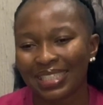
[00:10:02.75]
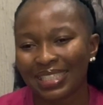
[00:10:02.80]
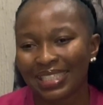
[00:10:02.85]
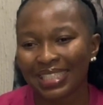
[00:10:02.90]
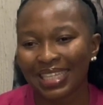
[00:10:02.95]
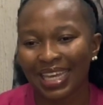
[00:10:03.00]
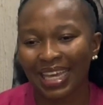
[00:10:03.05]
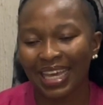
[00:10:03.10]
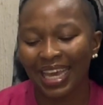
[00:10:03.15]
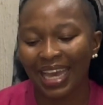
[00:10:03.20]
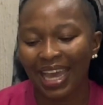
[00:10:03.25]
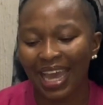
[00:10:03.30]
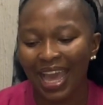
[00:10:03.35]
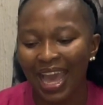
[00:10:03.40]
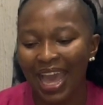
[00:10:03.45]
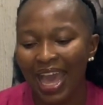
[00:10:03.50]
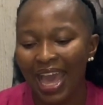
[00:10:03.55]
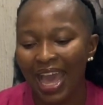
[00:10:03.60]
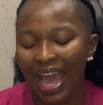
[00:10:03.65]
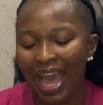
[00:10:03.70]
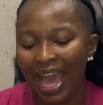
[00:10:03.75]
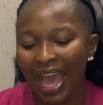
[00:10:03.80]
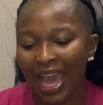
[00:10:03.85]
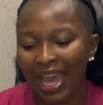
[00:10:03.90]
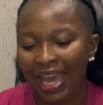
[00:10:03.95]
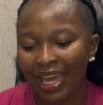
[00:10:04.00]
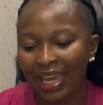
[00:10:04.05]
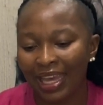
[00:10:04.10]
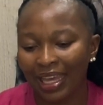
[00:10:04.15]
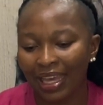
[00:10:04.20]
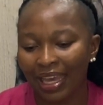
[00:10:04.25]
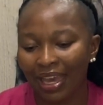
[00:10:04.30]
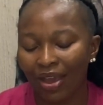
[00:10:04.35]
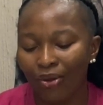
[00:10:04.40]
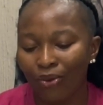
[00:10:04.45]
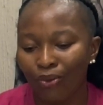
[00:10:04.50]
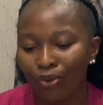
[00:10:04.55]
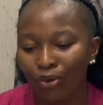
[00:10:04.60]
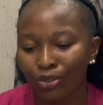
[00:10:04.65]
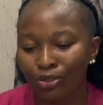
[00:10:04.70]
this year I
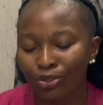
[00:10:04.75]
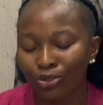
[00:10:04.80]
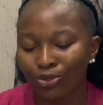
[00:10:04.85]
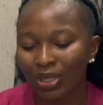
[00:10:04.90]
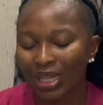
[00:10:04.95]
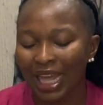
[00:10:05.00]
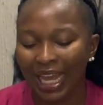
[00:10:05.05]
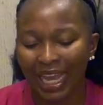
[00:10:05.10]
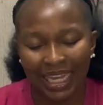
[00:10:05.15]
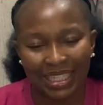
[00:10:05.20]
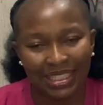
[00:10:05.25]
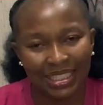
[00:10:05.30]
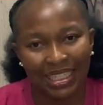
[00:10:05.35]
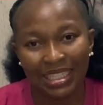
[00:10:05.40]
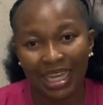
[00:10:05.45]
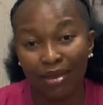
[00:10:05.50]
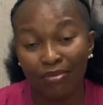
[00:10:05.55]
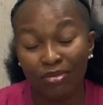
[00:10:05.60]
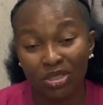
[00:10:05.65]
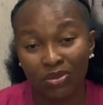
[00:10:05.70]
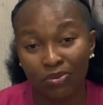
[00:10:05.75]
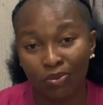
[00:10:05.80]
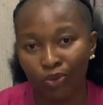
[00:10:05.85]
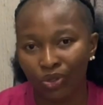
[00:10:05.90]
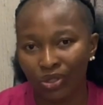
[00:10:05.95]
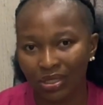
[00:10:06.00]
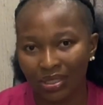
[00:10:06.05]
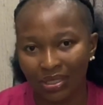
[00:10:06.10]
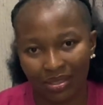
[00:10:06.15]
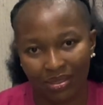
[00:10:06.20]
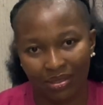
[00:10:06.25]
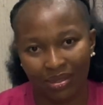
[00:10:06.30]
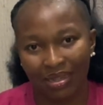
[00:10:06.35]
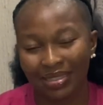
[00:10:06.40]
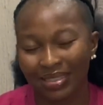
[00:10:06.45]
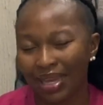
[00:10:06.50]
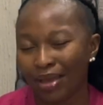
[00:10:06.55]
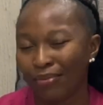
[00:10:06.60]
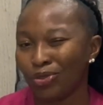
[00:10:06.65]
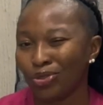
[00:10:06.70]
want to, like I said, time is money
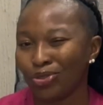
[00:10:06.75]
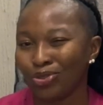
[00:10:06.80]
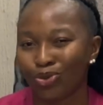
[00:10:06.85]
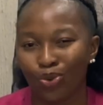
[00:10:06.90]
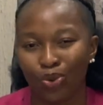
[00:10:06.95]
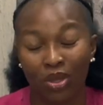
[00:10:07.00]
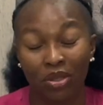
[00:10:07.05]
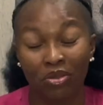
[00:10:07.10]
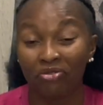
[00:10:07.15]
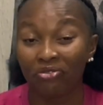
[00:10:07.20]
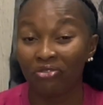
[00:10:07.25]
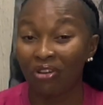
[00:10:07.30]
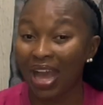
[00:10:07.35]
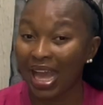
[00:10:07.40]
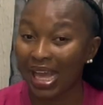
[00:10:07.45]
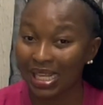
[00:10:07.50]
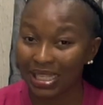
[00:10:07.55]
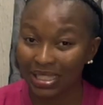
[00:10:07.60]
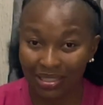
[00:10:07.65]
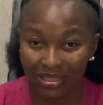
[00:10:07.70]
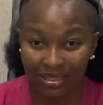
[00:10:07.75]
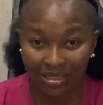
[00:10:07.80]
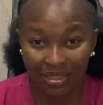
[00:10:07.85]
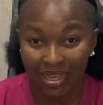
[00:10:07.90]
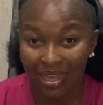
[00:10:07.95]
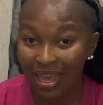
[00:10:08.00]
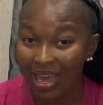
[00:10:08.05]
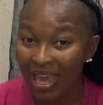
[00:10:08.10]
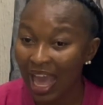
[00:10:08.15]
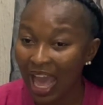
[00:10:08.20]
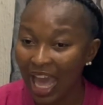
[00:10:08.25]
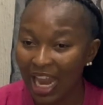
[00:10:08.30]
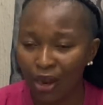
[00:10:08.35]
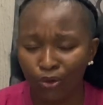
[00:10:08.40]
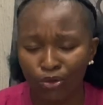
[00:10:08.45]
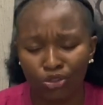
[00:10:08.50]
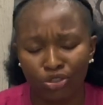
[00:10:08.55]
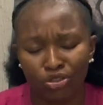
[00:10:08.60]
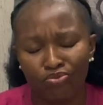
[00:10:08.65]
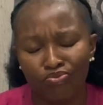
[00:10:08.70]
and time is going fast, and
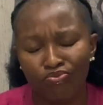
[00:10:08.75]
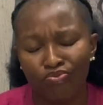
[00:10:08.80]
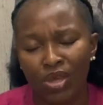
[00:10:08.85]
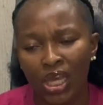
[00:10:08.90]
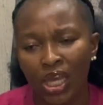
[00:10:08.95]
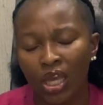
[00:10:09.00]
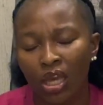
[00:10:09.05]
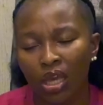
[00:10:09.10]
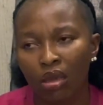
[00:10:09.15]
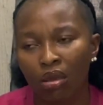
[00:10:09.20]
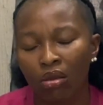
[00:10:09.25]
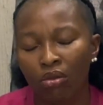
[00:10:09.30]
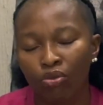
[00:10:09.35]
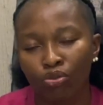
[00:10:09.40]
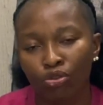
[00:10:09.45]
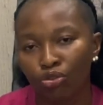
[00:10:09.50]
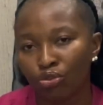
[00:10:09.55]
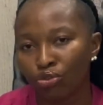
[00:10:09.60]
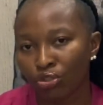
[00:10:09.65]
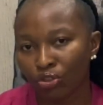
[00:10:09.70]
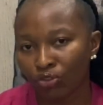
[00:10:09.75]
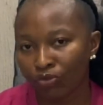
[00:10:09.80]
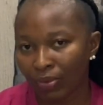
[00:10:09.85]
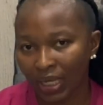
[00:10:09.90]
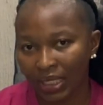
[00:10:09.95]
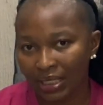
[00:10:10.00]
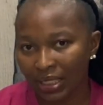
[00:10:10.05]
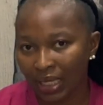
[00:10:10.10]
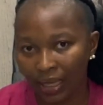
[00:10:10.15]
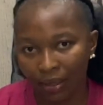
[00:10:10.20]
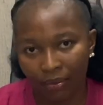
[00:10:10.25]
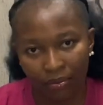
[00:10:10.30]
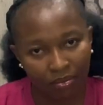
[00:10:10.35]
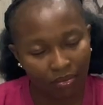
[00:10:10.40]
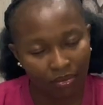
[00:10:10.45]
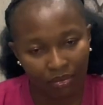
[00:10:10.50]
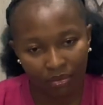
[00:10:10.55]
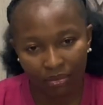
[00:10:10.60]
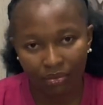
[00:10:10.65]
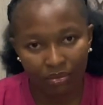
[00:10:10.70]
I want to make good use of my
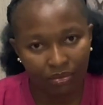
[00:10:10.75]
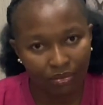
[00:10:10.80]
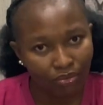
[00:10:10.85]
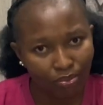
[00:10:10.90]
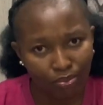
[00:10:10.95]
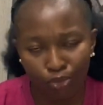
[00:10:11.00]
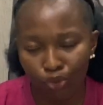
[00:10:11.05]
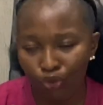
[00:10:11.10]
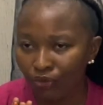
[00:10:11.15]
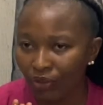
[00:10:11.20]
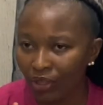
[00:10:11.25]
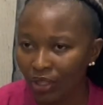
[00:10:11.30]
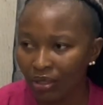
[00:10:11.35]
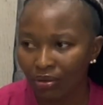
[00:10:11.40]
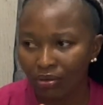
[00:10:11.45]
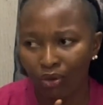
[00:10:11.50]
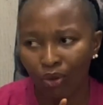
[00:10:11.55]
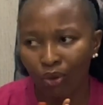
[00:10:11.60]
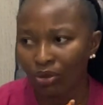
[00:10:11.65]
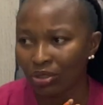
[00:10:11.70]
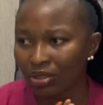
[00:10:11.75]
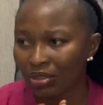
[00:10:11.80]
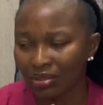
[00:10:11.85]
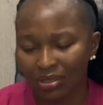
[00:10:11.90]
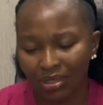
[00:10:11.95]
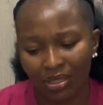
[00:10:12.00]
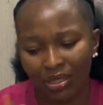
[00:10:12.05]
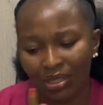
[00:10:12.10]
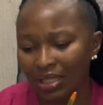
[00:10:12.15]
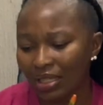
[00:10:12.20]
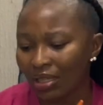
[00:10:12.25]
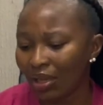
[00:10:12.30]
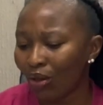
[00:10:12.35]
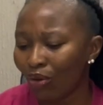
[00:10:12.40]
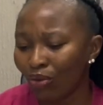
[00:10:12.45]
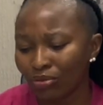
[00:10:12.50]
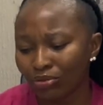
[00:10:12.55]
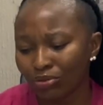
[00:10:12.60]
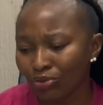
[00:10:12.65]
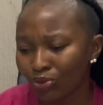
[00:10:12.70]
time moving
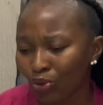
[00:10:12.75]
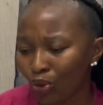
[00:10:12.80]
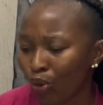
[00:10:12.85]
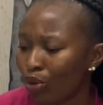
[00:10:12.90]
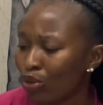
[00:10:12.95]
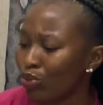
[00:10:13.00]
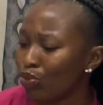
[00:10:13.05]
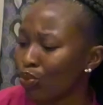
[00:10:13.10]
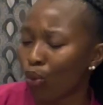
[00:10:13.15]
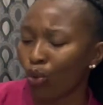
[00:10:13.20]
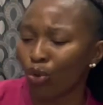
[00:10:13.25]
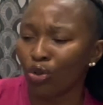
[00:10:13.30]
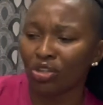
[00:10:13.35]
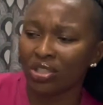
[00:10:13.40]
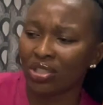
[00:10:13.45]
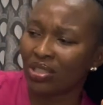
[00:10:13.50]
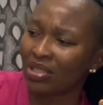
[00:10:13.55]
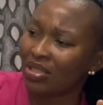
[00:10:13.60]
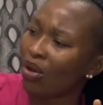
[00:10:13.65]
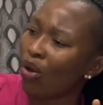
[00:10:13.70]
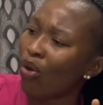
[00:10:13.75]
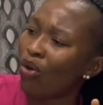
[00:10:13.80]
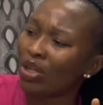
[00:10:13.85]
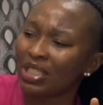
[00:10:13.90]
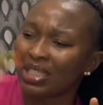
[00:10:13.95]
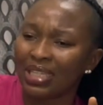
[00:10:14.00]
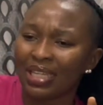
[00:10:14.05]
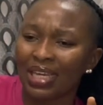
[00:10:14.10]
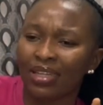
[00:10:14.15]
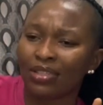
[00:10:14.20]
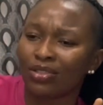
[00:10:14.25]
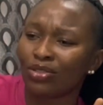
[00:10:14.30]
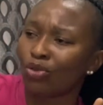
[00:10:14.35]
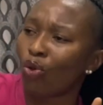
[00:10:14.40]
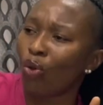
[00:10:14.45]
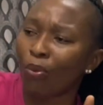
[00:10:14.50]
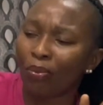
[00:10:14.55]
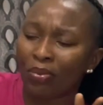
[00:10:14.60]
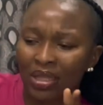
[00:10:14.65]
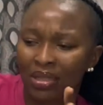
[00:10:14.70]
onwards, all the years
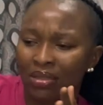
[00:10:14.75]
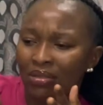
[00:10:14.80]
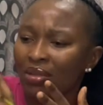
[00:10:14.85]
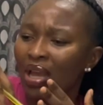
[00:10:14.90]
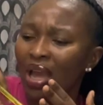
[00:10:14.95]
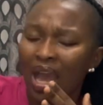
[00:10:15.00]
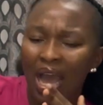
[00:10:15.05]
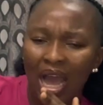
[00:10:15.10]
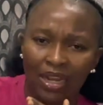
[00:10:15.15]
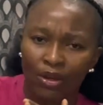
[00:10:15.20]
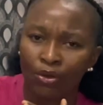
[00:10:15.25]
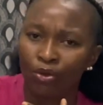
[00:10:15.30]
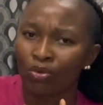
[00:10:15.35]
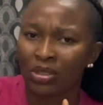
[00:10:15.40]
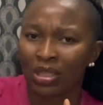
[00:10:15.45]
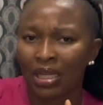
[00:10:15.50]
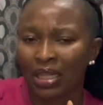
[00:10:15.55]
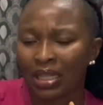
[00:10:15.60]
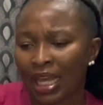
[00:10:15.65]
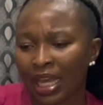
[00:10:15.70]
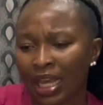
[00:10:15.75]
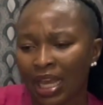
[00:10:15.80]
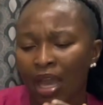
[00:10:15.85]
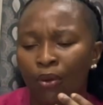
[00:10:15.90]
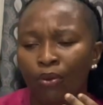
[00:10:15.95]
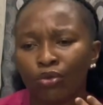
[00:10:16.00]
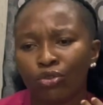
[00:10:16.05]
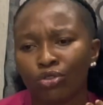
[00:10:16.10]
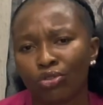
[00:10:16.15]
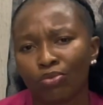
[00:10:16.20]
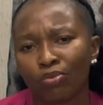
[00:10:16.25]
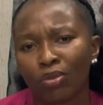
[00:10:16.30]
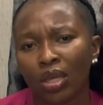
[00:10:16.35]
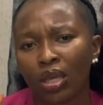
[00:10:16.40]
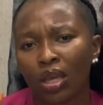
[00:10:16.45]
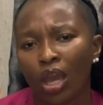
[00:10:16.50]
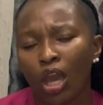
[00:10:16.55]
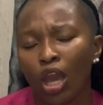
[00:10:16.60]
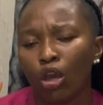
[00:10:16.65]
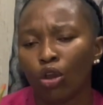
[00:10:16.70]
coming and all that. Like, I want to
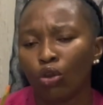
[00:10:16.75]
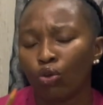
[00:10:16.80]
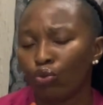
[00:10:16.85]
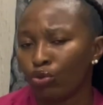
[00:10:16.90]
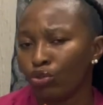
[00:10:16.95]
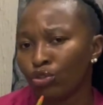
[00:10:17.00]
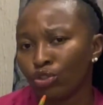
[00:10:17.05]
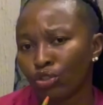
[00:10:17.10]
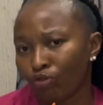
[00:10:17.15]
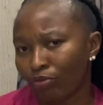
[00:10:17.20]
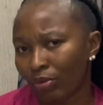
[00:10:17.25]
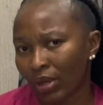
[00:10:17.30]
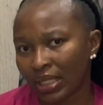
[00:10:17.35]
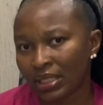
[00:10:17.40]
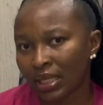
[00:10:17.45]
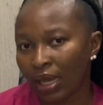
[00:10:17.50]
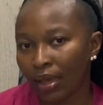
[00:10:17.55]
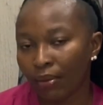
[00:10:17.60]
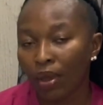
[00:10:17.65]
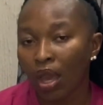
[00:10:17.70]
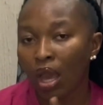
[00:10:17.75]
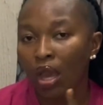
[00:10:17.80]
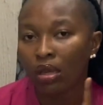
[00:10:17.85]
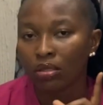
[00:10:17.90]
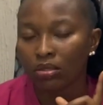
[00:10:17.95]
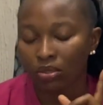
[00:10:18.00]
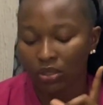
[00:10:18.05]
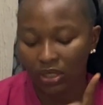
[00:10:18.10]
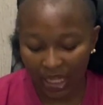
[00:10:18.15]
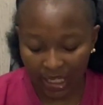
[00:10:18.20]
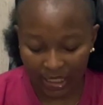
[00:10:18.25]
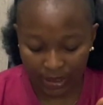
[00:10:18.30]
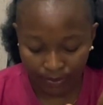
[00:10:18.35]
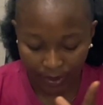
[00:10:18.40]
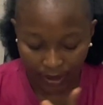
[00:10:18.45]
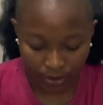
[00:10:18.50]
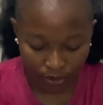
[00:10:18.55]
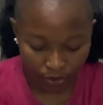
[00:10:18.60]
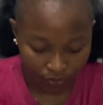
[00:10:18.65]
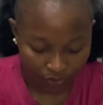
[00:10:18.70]
make good use of my time, so that's
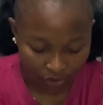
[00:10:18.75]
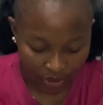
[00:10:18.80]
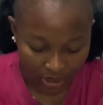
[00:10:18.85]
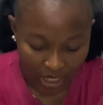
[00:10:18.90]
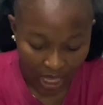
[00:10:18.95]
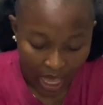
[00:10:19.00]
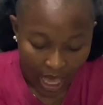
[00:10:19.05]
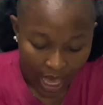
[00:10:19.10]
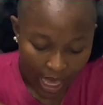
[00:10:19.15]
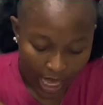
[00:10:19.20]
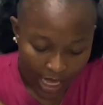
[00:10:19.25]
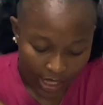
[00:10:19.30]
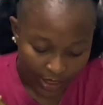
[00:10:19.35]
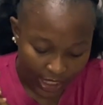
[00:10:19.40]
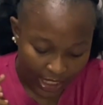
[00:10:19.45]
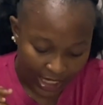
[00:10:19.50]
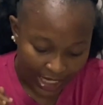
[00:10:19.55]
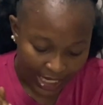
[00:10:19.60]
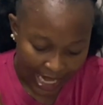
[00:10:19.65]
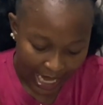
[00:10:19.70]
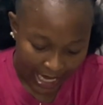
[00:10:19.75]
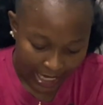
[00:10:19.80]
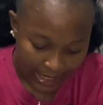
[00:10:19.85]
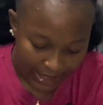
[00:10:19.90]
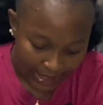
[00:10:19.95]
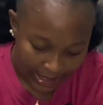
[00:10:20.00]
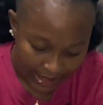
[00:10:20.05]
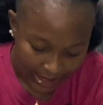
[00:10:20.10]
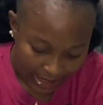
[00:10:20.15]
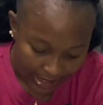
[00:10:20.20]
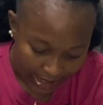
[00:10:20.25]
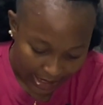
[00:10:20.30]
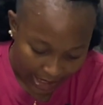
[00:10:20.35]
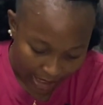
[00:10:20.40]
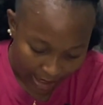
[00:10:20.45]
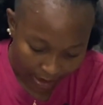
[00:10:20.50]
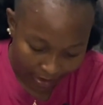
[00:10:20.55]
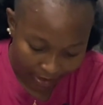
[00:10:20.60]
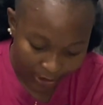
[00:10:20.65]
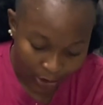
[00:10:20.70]
part of it. The next thing
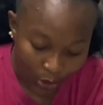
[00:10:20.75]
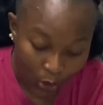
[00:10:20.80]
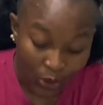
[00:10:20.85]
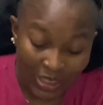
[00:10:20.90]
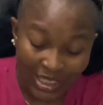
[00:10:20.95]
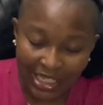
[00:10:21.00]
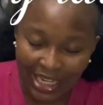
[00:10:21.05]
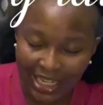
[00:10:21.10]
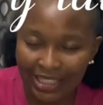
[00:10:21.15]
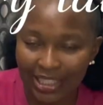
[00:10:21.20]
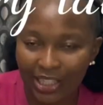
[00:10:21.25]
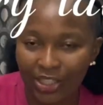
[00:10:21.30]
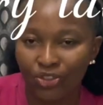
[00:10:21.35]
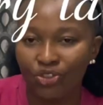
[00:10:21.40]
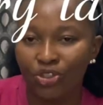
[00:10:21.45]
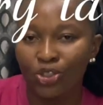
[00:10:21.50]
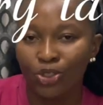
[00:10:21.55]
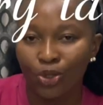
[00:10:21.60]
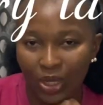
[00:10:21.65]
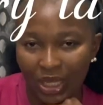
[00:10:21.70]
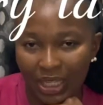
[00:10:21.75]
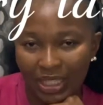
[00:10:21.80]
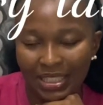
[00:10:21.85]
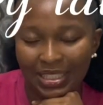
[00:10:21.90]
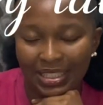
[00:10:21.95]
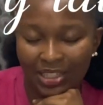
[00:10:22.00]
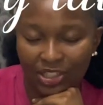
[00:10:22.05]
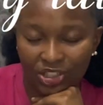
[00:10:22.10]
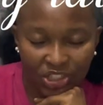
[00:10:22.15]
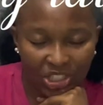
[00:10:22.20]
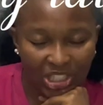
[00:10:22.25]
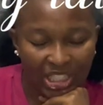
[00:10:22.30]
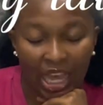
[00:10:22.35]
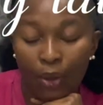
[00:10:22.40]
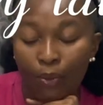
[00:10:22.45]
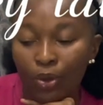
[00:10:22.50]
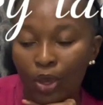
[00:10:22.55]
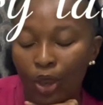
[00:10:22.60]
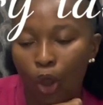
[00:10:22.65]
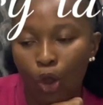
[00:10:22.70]
here is unnecessary talking stages,
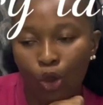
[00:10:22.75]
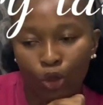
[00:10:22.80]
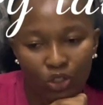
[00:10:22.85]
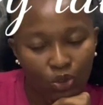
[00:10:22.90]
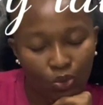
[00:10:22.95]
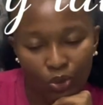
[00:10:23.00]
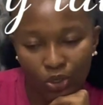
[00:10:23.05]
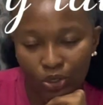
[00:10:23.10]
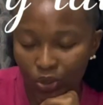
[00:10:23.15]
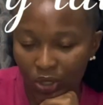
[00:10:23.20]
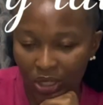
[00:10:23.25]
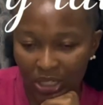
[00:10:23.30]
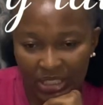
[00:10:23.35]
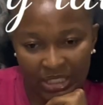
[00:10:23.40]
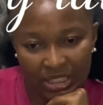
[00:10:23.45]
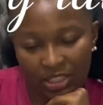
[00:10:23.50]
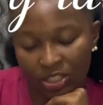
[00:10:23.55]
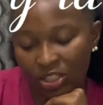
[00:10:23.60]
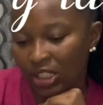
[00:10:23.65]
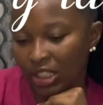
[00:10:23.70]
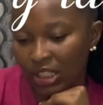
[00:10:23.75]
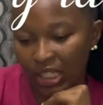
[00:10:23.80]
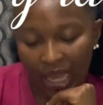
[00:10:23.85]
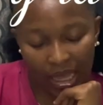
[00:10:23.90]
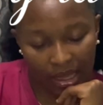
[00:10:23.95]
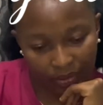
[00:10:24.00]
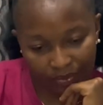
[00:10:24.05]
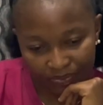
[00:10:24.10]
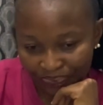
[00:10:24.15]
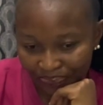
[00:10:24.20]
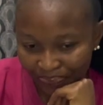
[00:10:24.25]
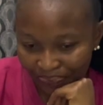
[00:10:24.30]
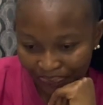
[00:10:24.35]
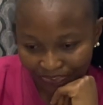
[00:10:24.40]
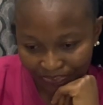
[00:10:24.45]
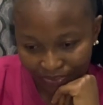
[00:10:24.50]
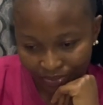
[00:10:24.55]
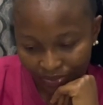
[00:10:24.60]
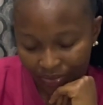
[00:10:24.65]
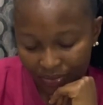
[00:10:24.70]
and we all know what talking stages are.
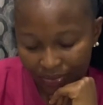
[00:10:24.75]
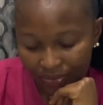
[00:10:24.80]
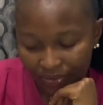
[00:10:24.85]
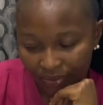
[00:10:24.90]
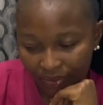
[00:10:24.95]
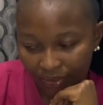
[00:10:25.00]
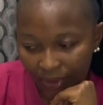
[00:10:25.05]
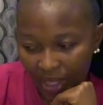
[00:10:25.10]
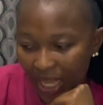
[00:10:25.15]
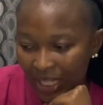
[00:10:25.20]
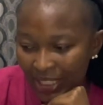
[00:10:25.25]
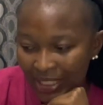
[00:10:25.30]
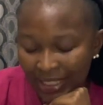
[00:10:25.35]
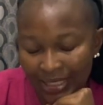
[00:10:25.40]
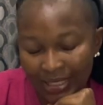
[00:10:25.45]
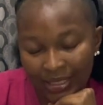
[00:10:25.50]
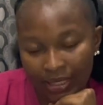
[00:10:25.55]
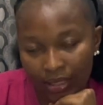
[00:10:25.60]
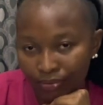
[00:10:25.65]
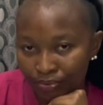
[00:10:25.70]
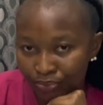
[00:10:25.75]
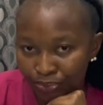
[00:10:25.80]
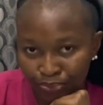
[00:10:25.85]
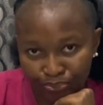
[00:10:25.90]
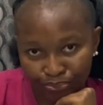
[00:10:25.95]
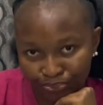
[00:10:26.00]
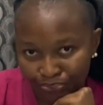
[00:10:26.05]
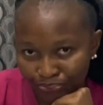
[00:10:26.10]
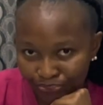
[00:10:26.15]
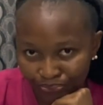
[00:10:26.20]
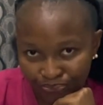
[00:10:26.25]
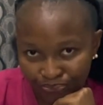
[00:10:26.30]
This year,